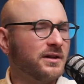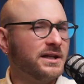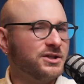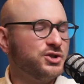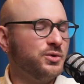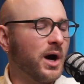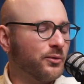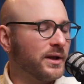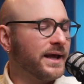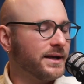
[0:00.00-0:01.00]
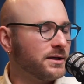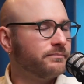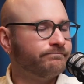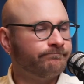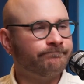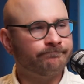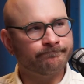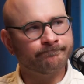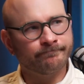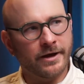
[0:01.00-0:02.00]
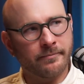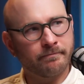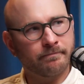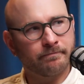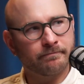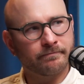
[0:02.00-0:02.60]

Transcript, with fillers: little too unrelated. Yeah. It